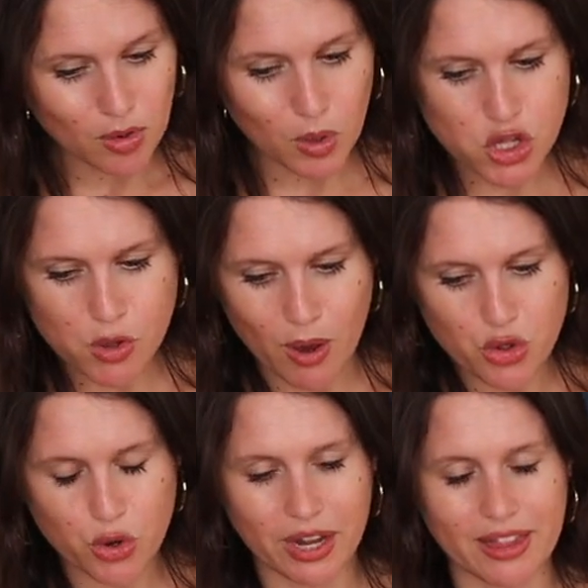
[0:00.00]

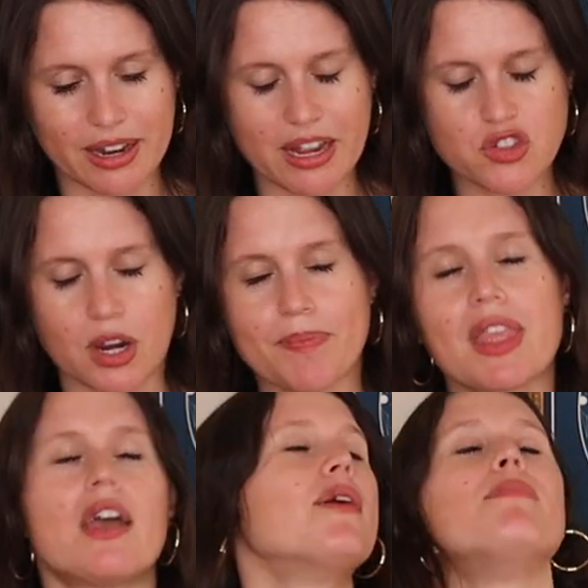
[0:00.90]
wishy-washy or anything like nature,
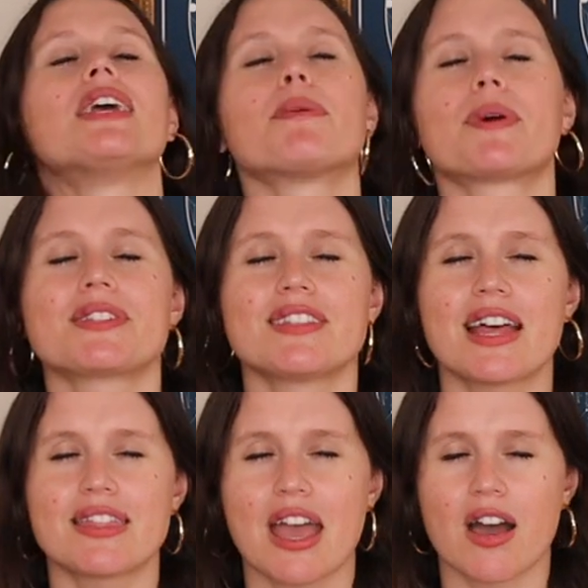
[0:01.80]
being the person
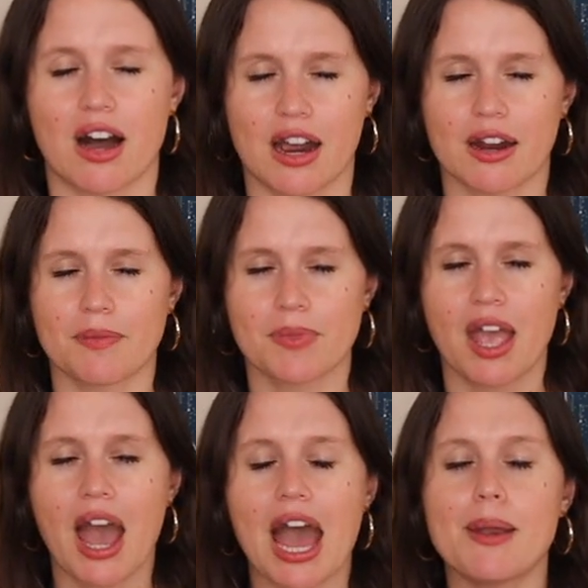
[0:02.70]
that they are
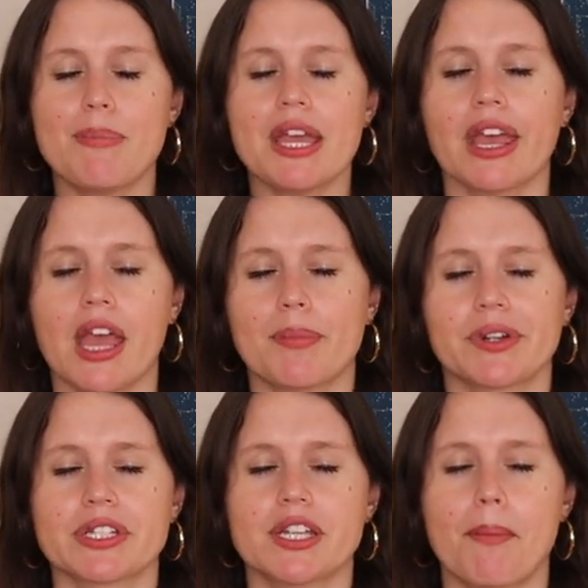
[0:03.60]
and being
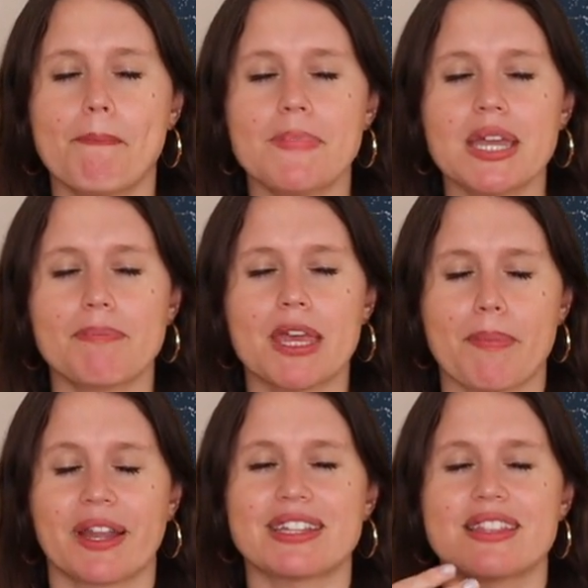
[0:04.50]
able to meet
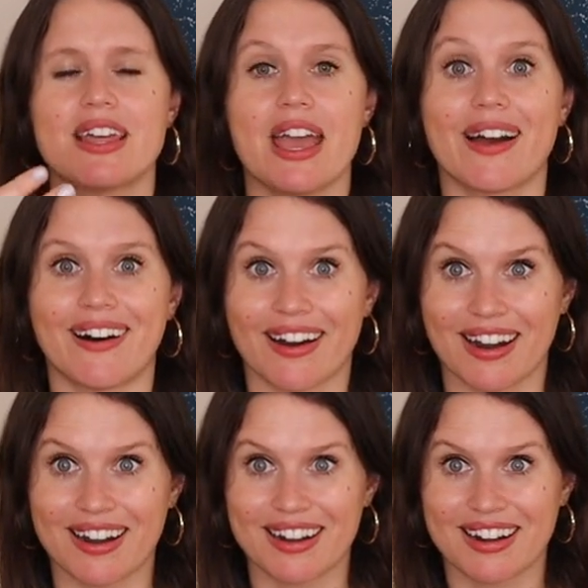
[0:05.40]
people as they
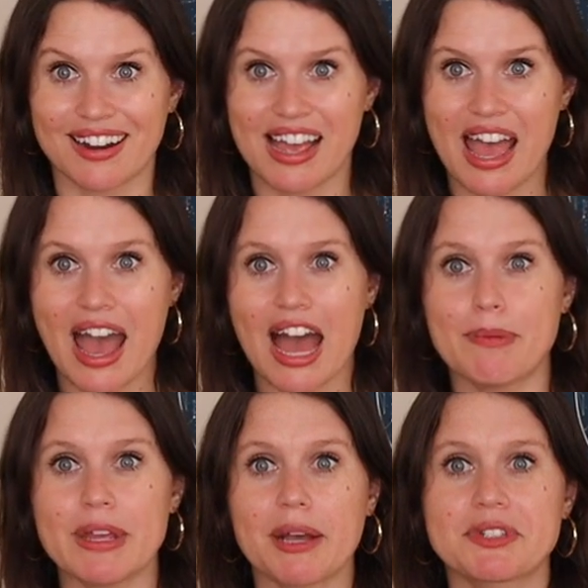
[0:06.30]
are
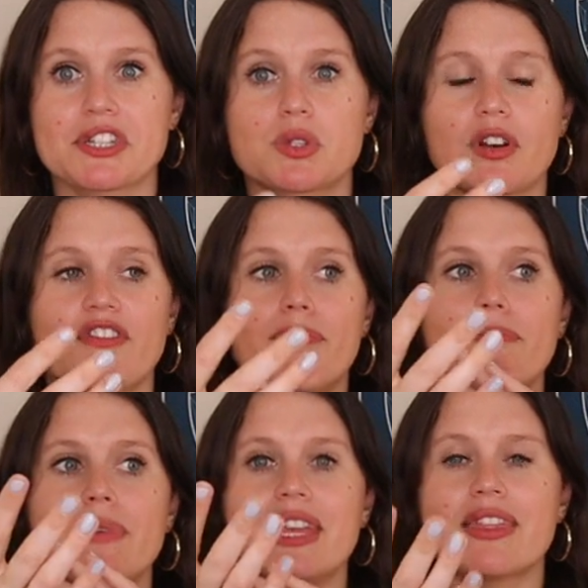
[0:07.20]
and being able to sort of
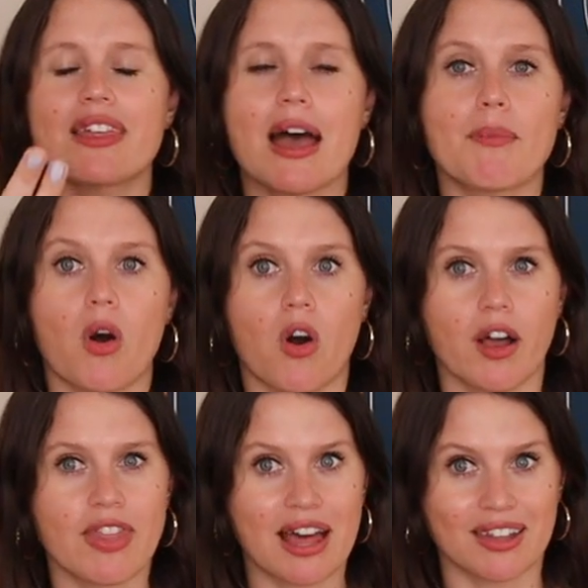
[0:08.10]
meet them
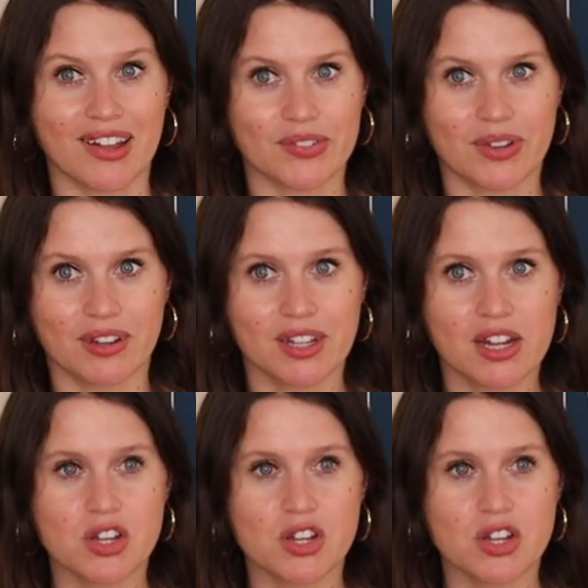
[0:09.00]
on that level.